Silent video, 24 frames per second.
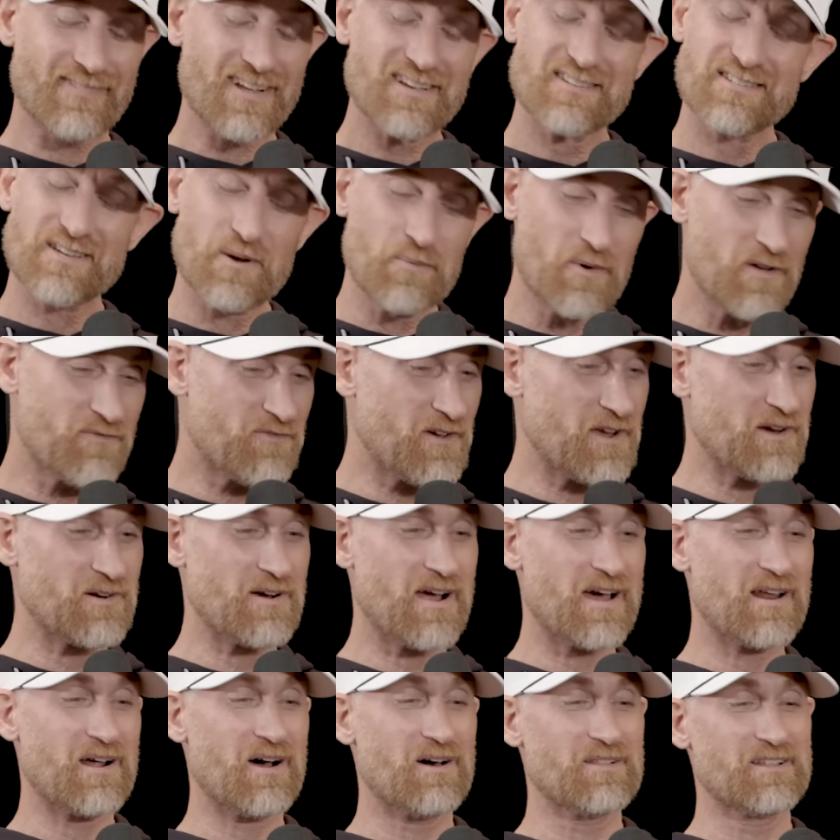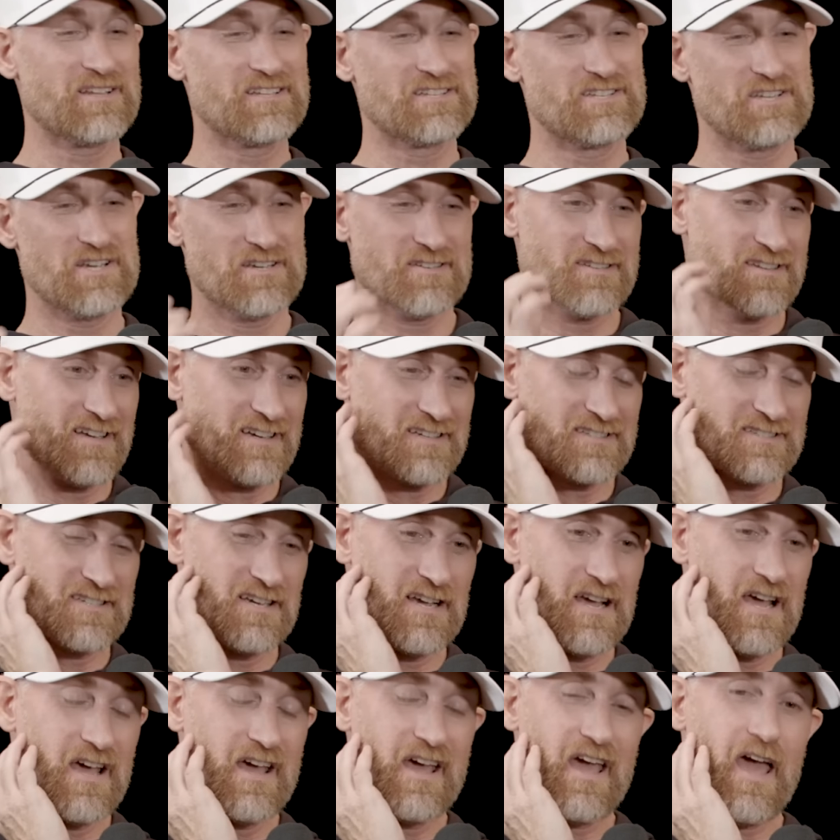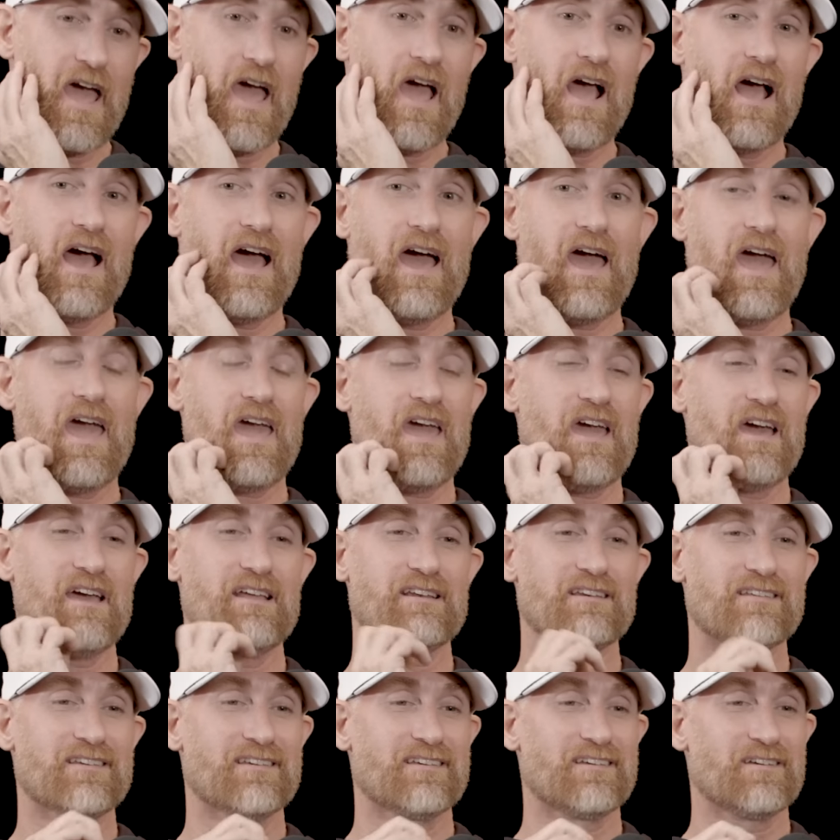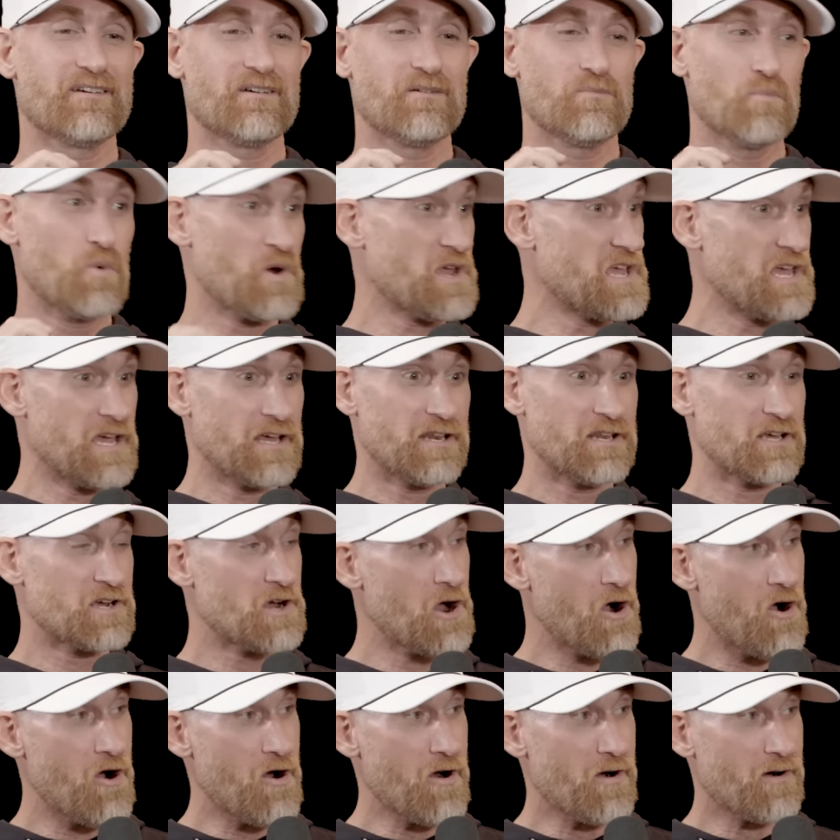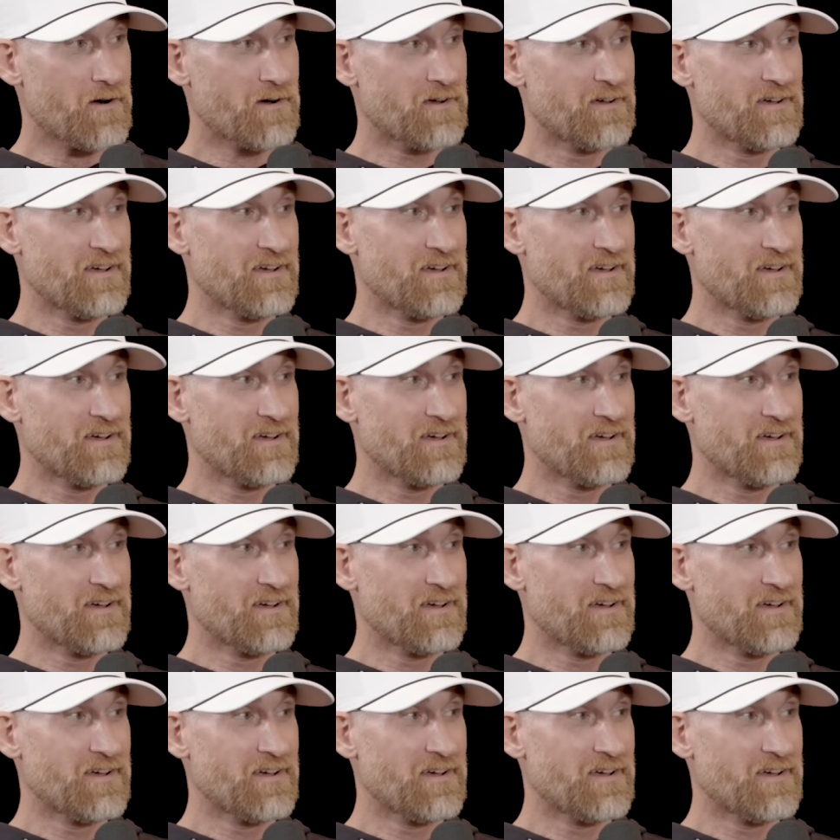So we figure out all the logistics and we get in the car.